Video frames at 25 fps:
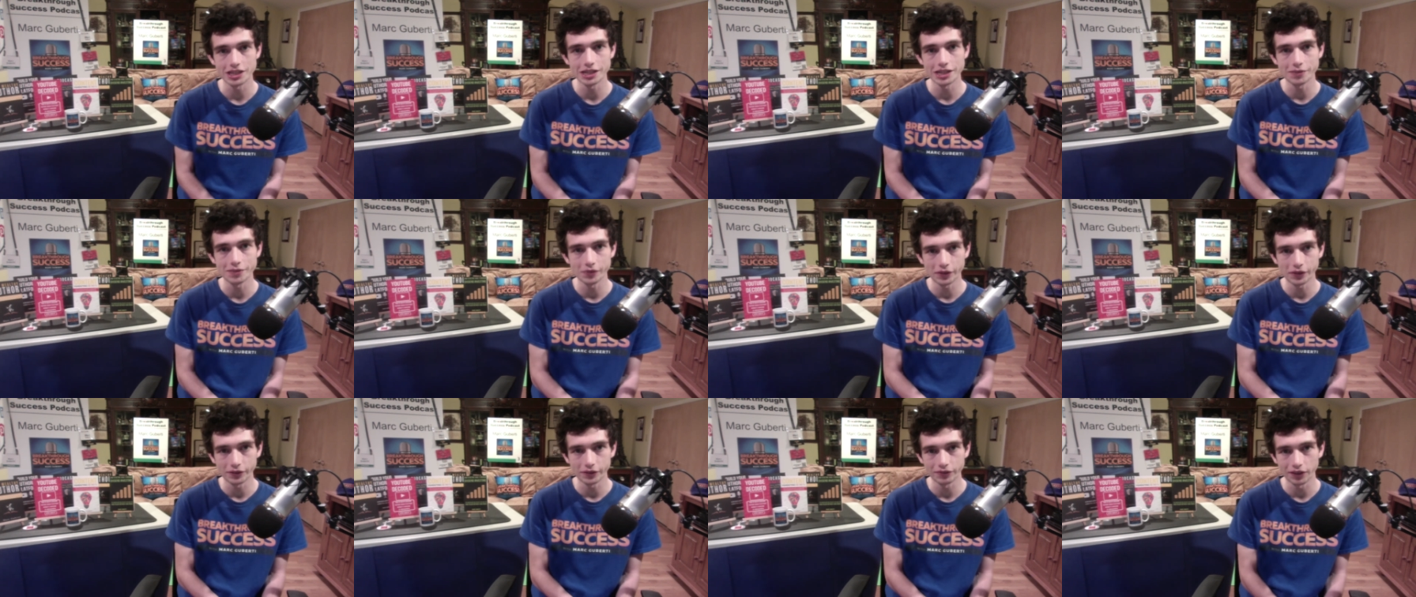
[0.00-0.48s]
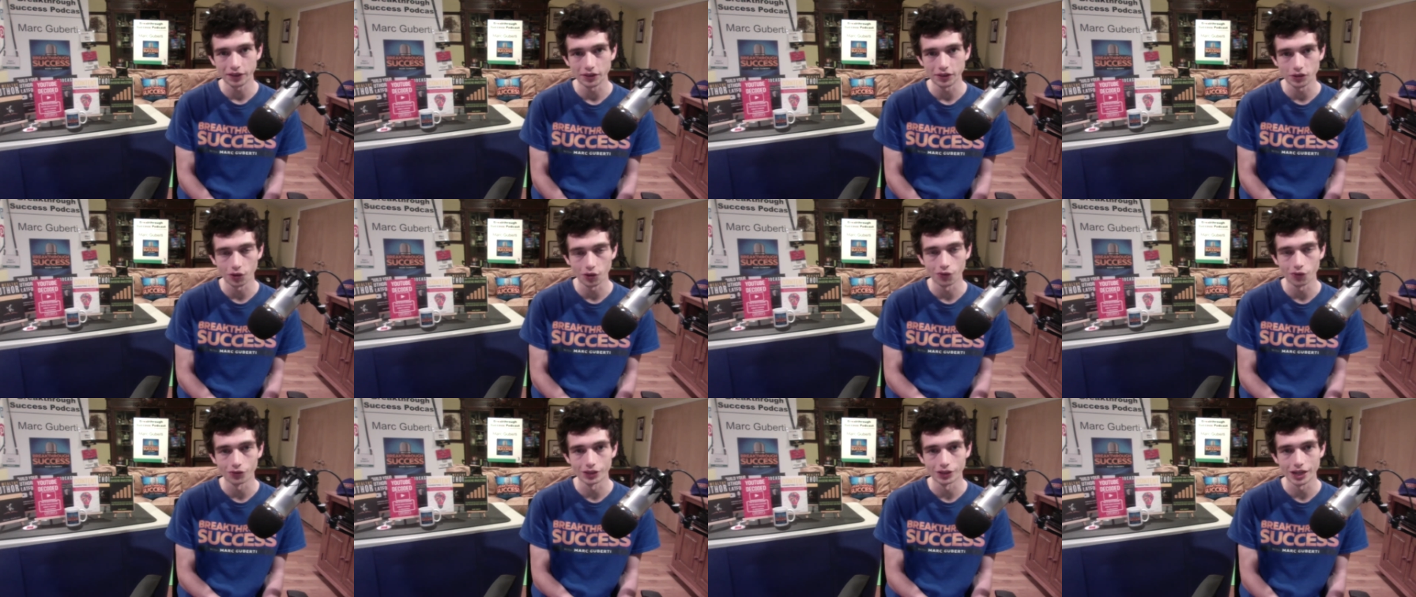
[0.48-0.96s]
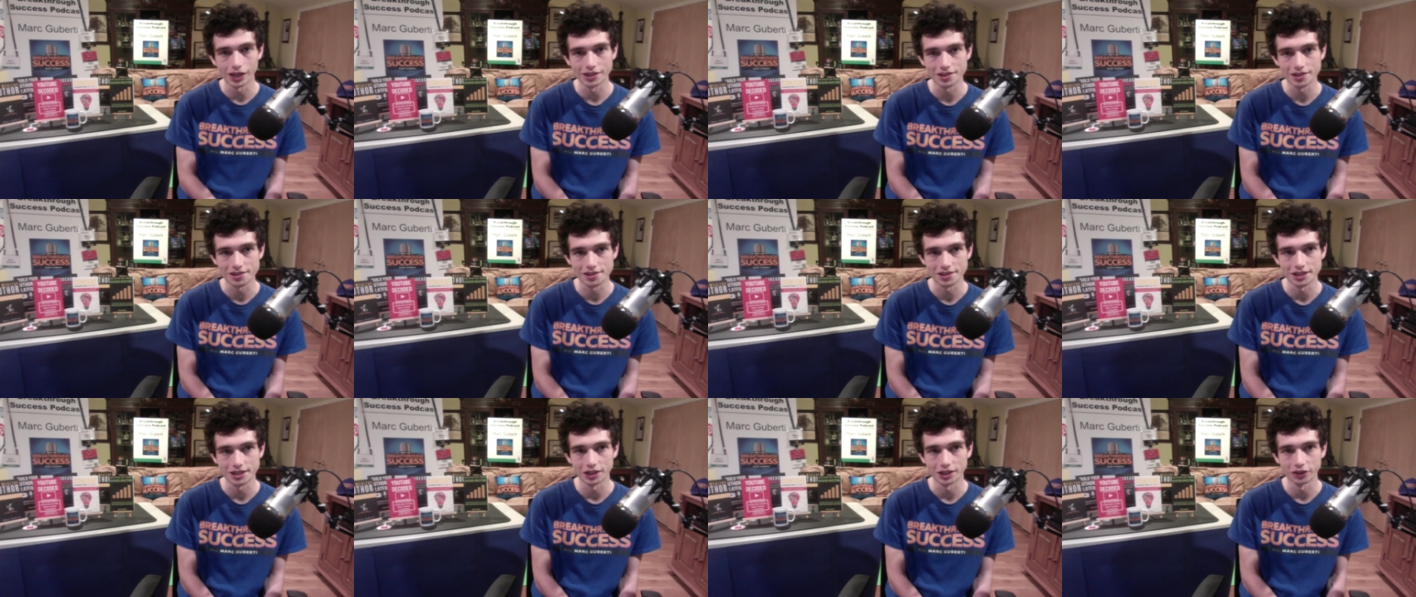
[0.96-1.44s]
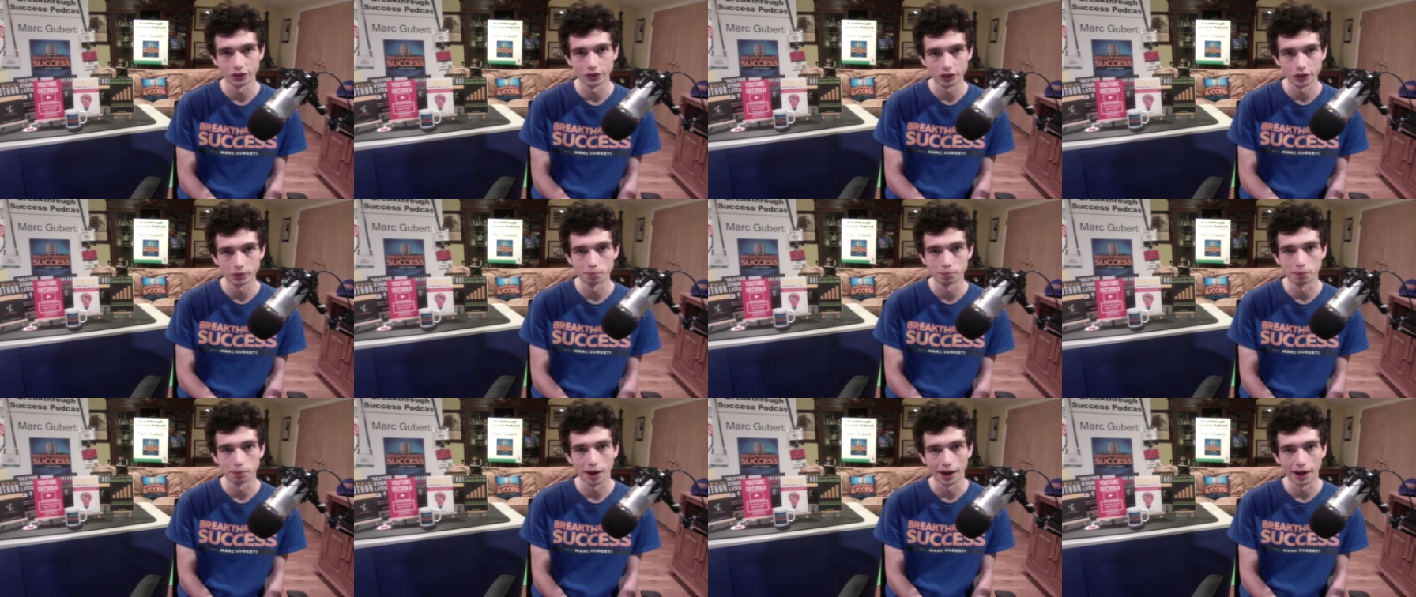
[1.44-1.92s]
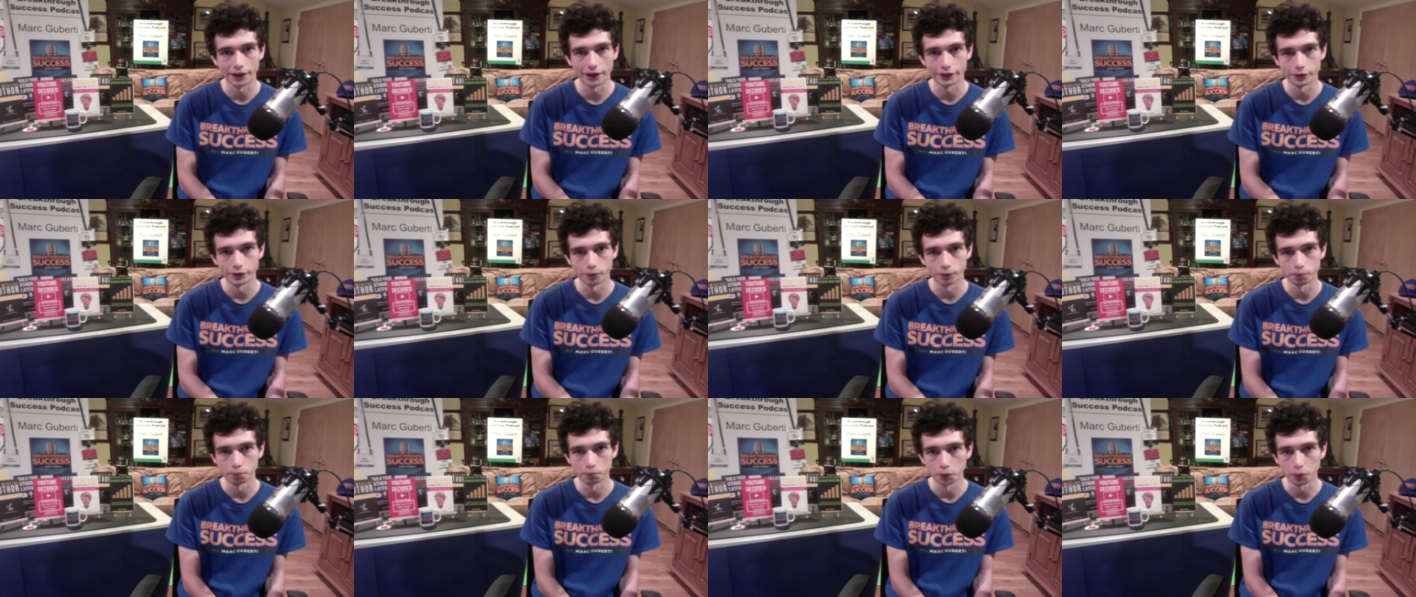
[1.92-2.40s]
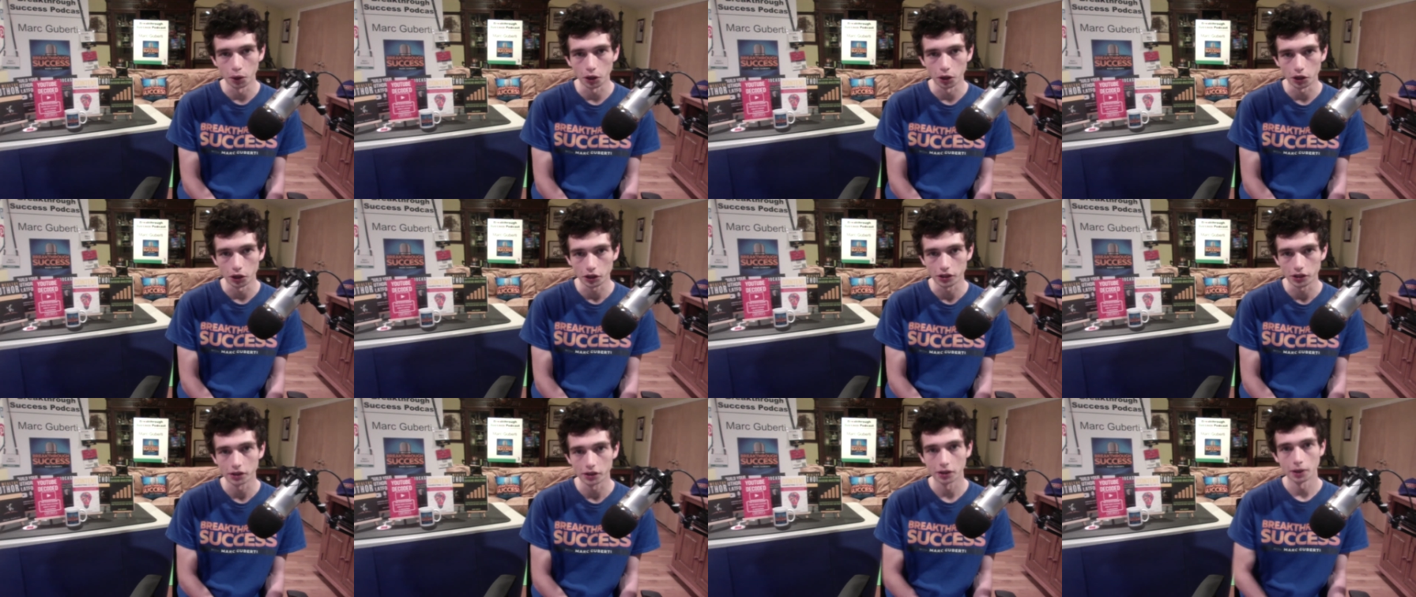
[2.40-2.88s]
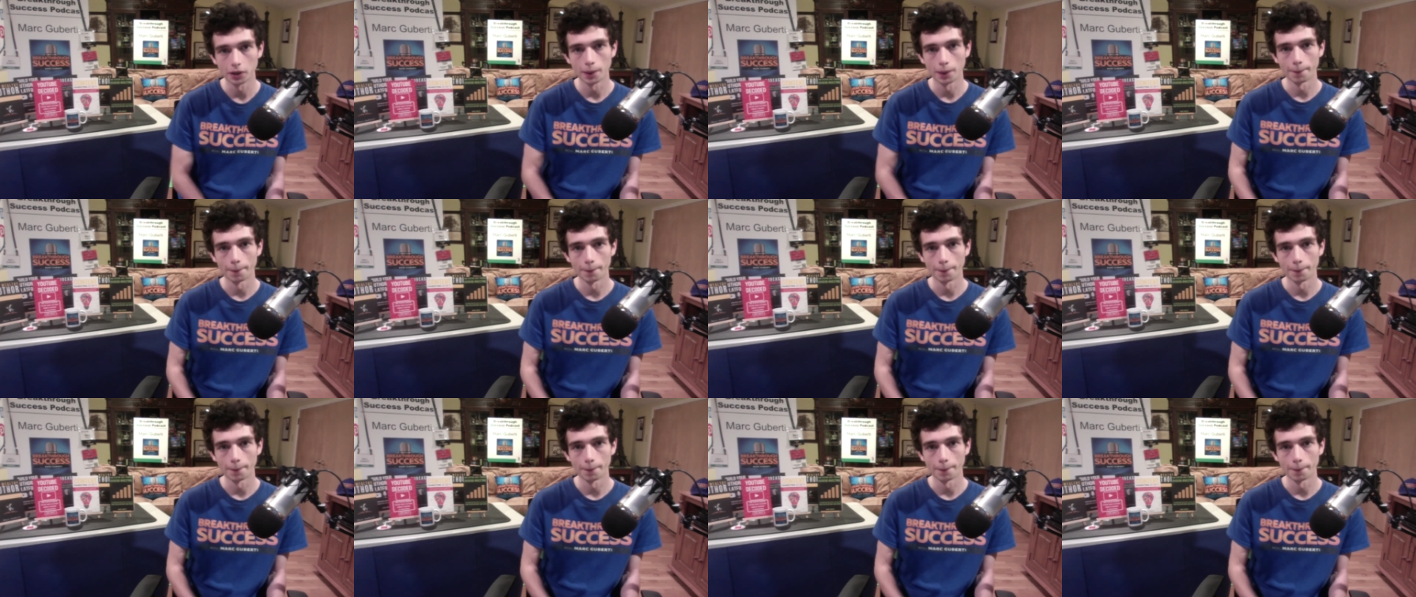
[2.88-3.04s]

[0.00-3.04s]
even if they don't necessarily buy your book.